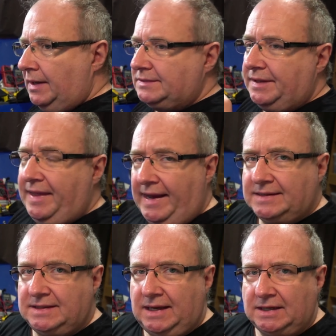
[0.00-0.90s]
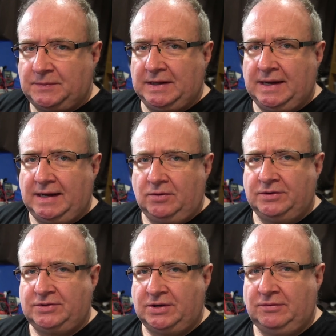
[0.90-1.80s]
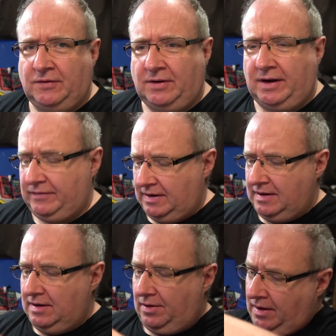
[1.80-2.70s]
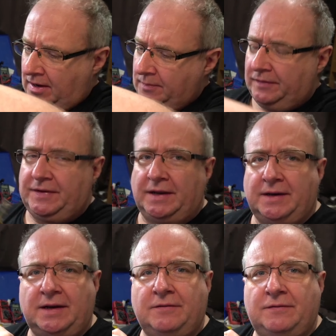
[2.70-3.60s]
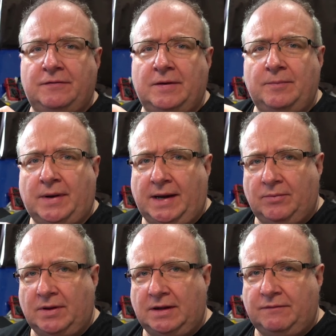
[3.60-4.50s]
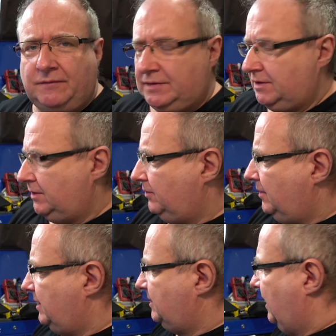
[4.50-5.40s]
So that is the XPA-125. I hope I've done enough playing with it to